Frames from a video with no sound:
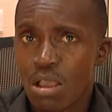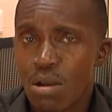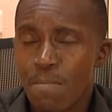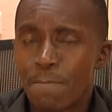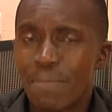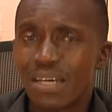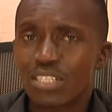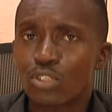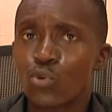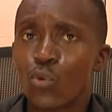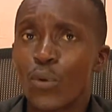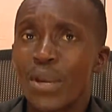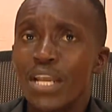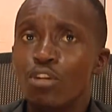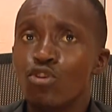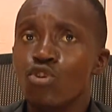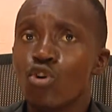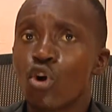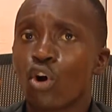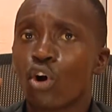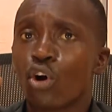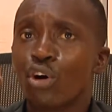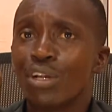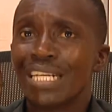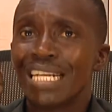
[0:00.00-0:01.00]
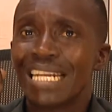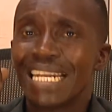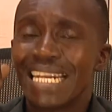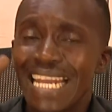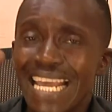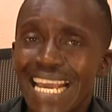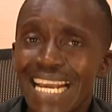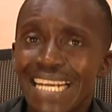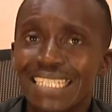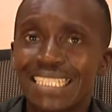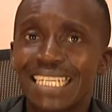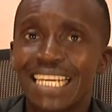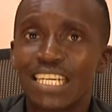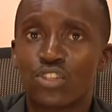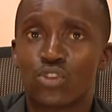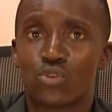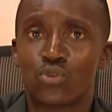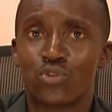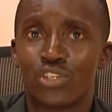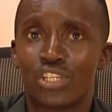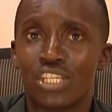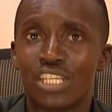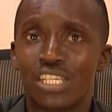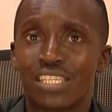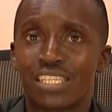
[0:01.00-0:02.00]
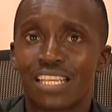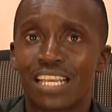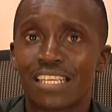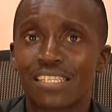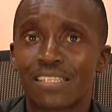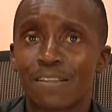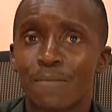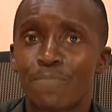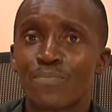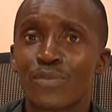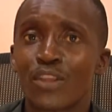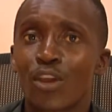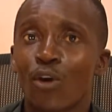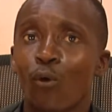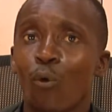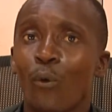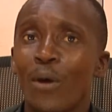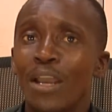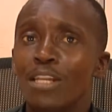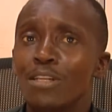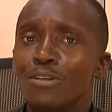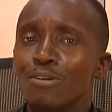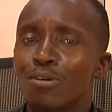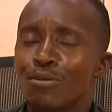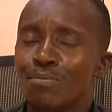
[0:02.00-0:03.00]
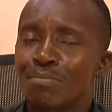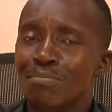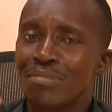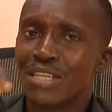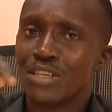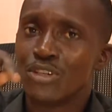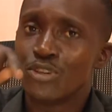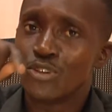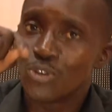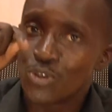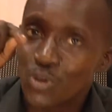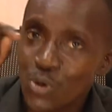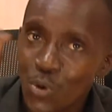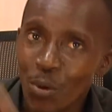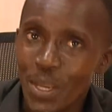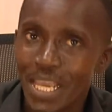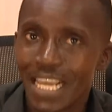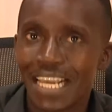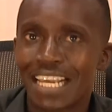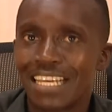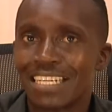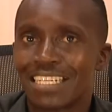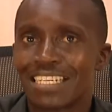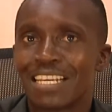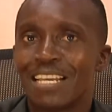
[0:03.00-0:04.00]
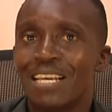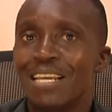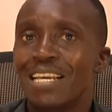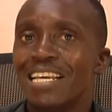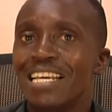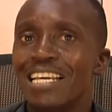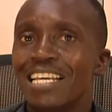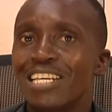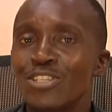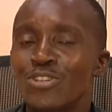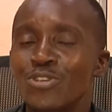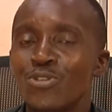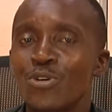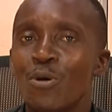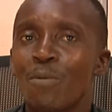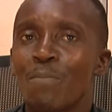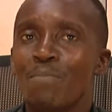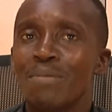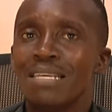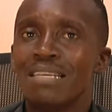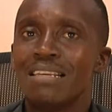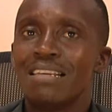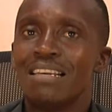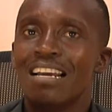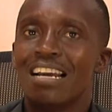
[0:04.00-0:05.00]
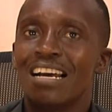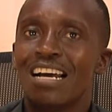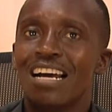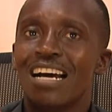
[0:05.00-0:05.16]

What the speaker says: But when you're connected to Jesus, when you'll be doing it, you'll be